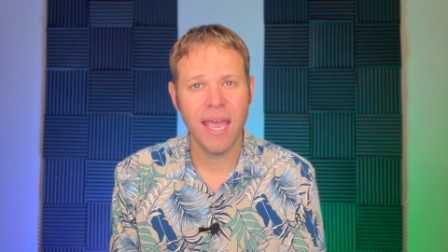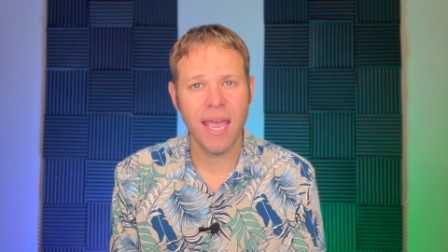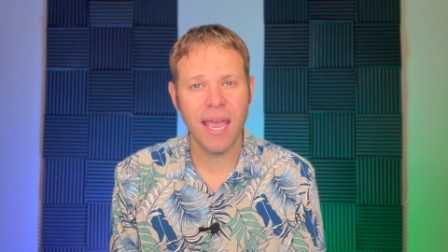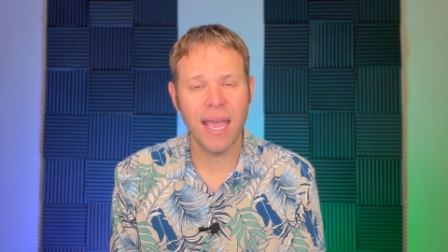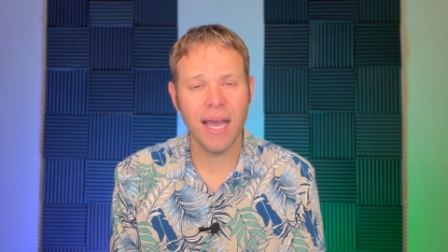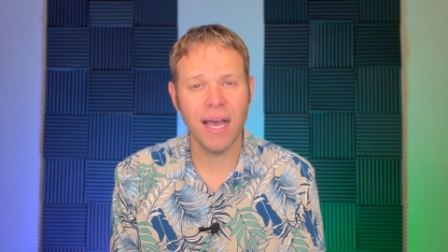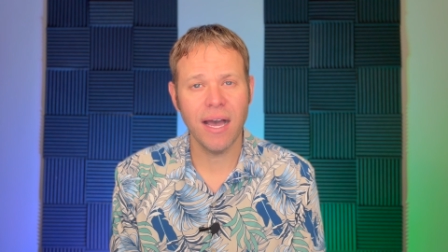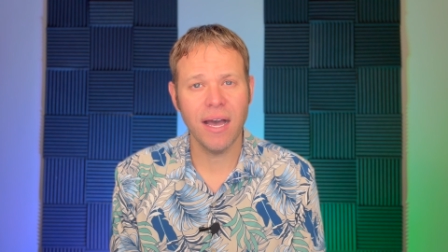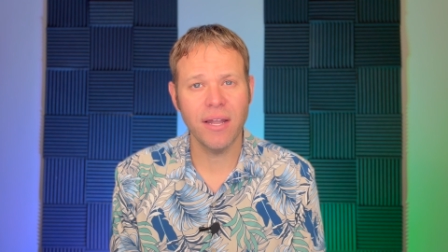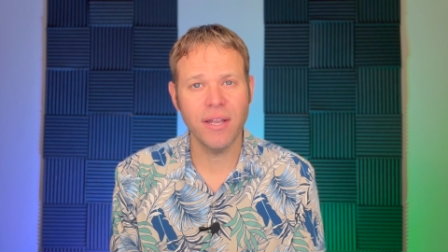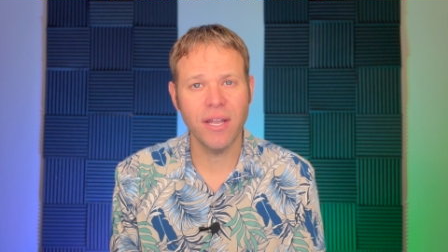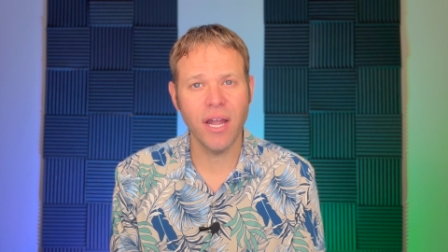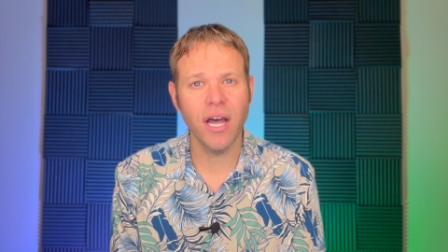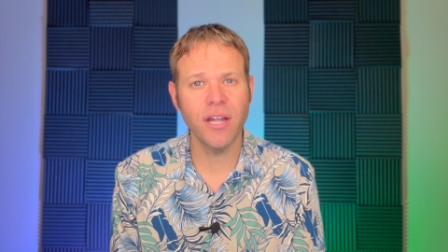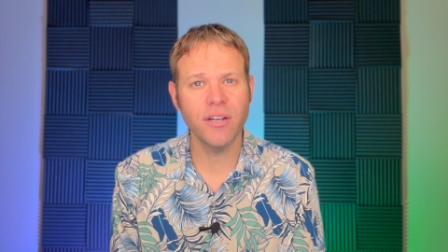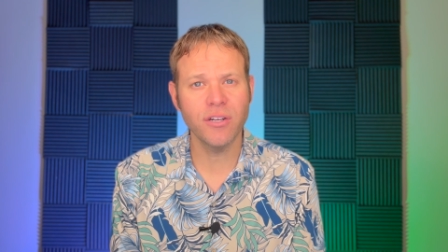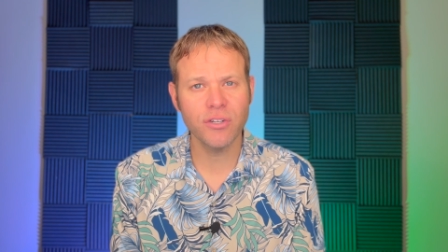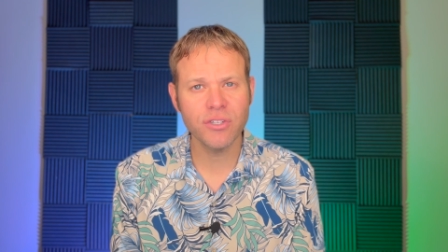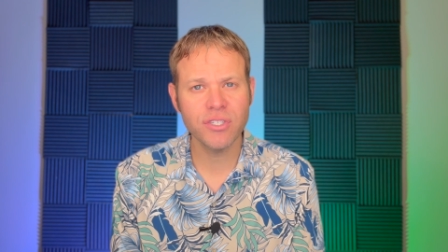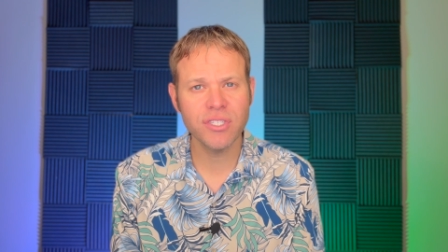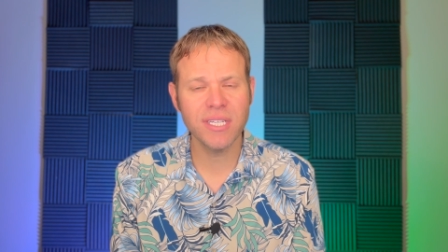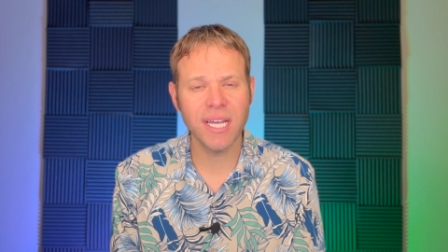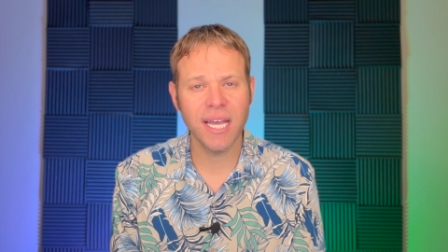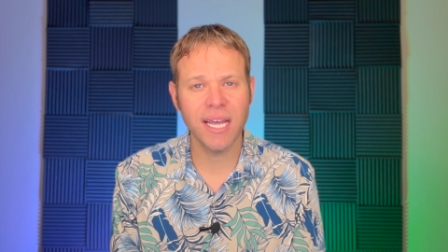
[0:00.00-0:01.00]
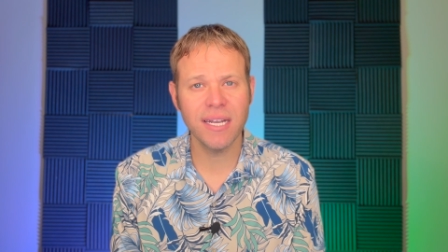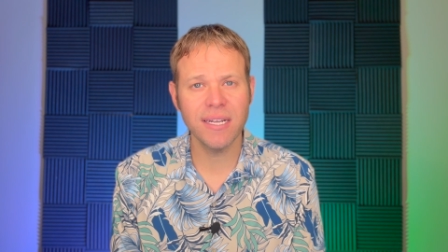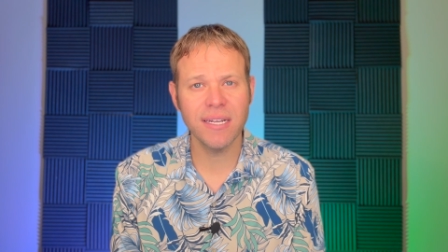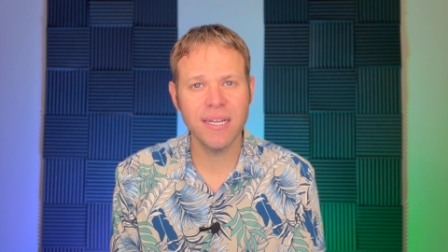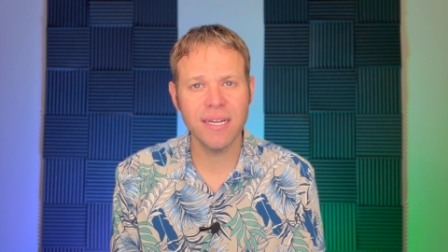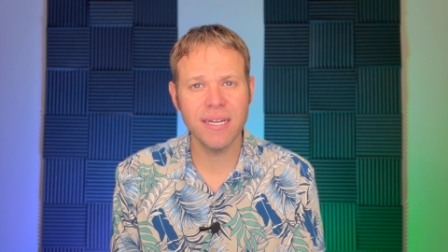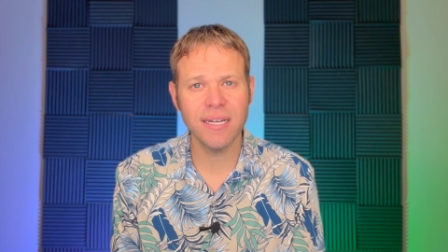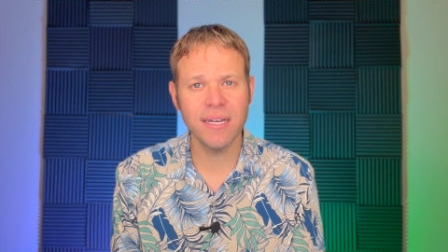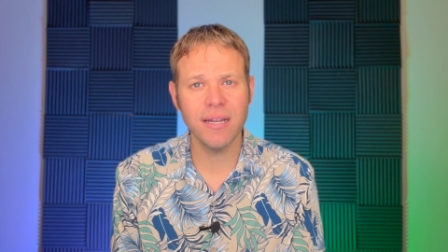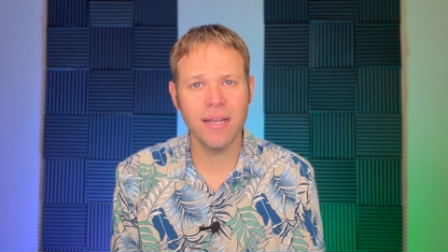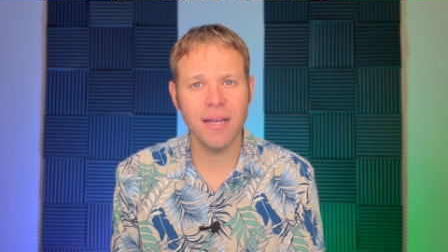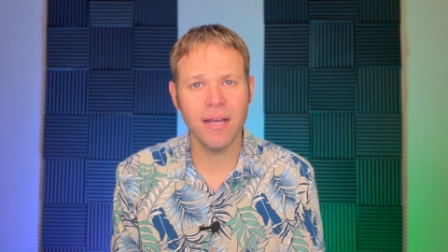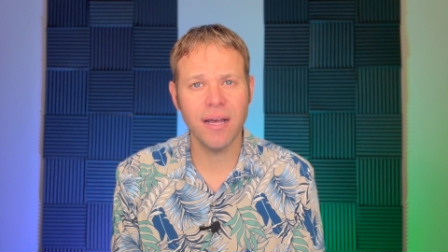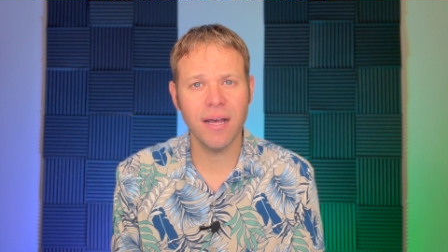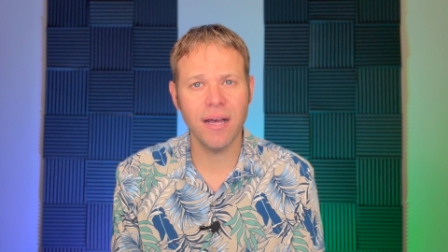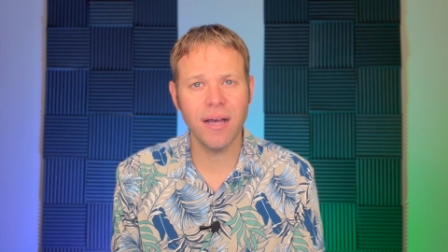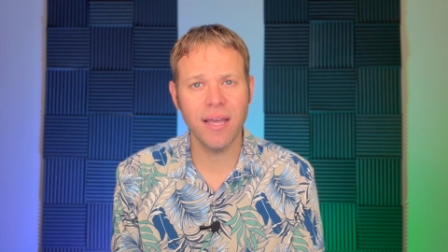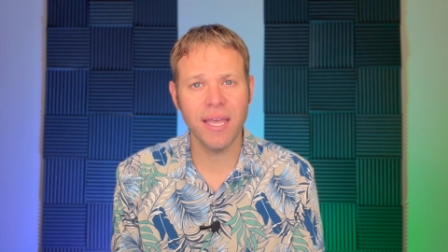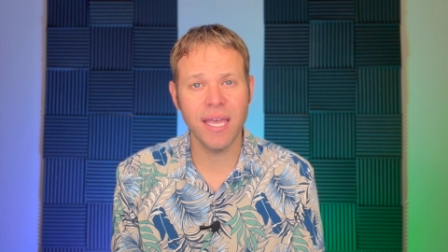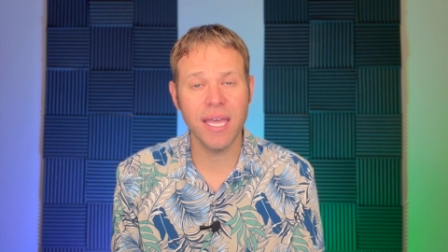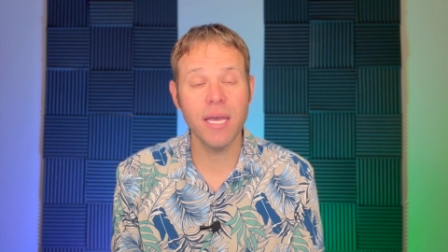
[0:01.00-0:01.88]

and understanding uh,